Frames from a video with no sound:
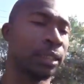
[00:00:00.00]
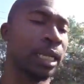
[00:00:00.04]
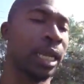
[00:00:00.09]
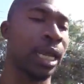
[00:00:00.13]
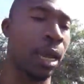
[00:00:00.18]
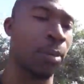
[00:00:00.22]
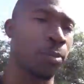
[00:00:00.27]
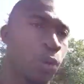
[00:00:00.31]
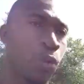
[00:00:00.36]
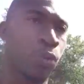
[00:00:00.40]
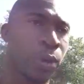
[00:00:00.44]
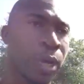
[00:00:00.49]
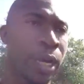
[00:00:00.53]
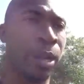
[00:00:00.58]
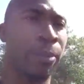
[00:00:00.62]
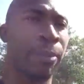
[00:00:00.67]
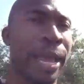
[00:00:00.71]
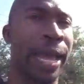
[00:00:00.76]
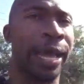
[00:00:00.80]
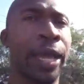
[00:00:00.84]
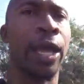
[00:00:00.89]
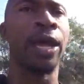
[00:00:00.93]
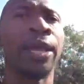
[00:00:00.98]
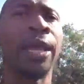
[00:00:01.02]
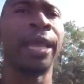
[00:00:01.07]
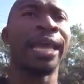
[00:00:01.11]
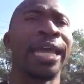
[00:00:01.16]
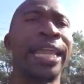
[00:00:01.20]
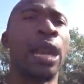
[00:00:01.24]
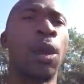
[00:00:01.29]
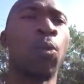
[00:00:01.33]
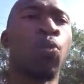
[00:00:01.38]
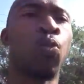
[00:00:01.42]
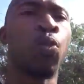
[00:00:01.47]
Yeah, I'm a running back,
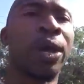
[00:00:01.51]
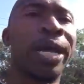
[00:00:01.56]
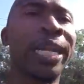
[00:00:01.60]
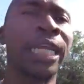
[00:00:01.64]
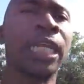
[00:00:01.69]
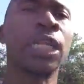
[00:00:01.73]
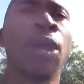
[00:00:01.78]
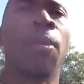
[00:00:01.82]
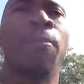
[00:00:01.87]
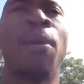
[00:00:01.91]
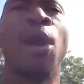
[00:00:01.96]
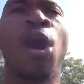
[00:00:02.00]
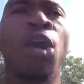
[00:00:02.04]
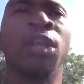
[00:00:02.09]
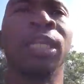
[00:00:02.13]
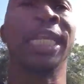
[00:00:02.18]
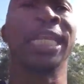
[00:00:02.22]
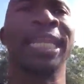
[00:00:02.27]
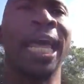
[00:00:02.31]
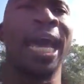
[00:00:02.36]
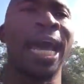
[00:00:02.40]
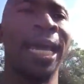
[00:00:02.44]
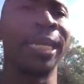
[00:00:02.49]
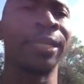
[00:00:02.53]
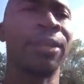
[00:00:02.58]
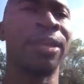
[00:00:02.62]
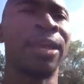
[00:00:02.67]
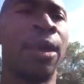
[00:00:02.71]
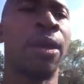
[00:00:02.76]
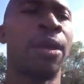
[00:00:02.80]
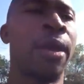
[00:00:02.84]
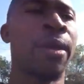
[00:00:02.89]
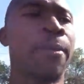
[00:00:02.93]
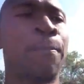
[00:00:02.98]
and I'm running the ball a lot,
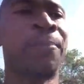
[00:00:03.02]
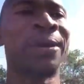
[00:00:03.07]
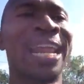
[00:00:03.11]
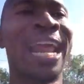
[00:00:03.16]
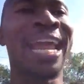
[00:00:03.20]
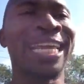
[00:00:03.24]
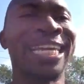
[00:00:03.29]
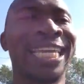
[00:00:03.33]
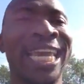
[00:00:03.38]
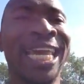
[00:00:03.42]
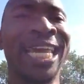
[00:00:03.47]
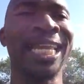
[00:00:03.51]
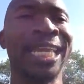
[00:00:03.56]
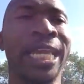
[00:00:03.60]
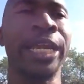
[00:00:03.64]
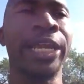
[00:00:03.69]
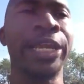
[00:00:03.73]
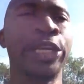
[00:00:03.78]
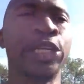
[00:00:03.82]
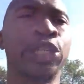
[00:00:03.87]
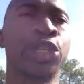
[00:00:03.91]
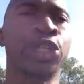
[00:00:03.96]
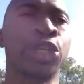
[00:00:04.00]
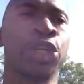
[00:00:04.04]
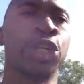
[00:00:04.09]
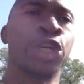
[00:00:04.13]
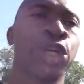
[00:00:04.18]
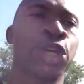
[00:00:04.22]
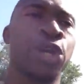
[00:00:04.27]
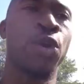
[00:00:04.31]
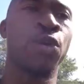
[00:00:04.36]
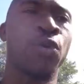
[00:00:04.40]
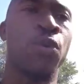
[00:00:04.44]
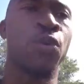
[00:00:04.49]
but I get
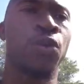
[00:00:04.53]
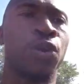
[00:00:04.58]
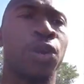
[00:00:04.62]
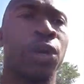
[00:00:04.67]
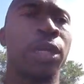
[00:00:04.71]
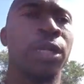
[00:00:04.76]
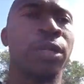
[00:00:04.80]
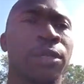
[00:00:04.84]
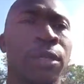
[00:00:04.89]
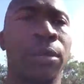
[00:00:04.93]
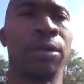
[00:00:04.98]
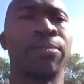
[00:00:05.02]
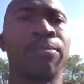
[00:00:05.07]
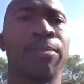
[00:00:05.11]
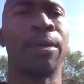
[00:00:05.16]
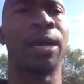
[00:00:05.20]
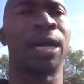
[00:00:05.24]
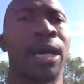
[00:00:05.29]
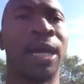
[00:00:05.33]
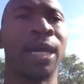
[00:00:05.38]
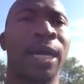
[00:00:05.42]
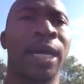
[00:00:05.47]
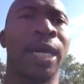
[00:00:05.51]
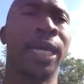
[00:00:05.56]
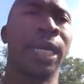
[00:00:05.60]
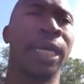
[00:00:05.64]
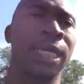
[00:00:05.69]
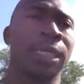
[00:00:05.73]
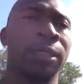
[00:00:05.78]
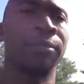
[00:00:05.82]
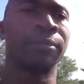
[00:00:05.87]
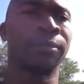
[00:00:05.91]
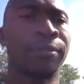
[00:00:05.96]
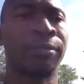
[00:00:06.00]
injured on
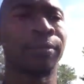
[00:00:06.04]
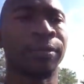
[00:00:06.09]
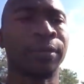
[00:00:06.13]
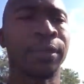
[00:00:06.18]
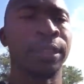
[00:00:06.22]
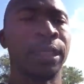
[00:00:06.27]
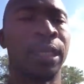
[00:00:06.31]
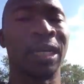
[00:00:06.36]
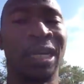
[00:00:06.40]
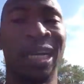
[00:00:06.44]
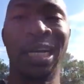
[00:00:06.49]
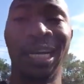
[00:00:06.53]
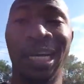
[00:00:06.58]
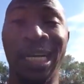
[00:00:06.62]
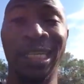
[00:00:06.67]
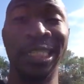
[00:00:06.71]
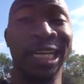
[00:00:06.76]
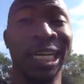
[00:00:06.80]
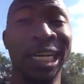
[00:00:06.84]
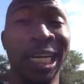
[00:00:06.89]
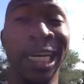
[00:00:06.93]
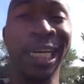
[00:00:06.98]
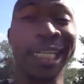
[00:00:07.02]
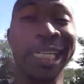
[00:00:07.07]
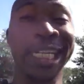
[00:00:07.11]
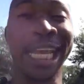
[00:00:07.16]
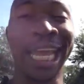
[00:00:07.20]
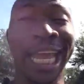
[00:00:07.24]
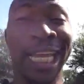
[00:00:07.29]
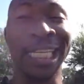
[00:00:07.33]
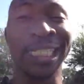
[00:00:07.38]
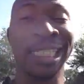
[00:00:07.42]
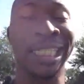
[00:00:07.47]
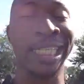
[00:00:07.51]
my, the ugly
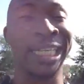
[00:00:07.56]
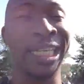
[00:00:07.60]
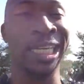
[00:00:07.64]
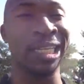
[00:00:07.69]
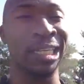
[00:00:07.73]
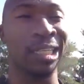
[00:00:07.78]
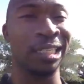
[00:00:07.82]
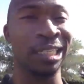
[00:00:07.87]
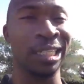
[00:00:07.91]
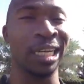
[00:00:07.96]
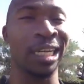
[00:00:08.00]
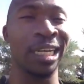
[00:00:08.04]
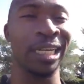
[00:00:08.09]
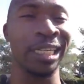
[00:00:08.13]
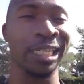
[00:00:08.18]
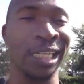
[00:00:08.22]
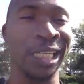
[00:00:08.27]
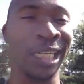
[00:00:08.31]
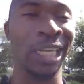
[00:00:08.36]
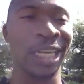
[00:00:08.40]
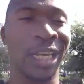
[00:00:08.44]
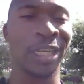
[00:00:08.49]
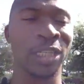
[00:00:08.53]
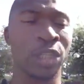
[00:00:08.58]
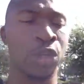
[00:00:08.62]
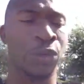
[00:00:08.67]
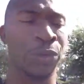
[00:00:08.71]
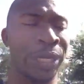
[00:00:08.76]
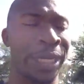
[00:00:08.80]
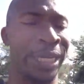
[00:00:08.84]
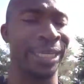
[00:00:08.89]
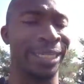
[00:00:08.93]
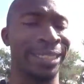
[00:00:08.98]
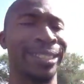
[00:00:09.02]
ACL, ugly
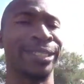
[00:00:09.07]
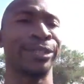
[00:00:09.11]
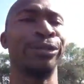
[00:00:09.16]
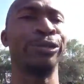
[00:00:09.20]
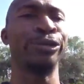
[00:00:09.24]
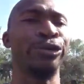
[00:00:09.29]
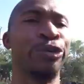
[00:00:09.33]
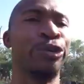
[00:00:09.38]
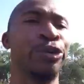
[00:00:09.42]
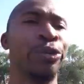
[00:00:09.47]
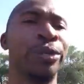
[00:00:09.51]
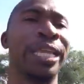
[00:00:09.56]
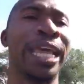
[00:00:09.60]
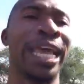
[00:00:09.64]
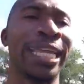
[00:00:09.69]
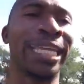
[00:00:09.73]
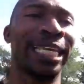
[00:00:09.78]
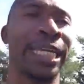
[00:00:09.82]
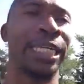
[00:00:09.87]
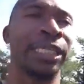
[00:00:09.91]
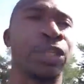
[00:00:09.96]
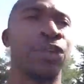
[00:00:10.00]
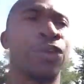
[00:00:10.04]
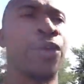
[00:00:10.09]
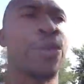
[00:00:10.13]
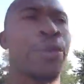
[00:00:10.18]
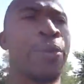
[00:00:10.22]
injuries, ooh, that can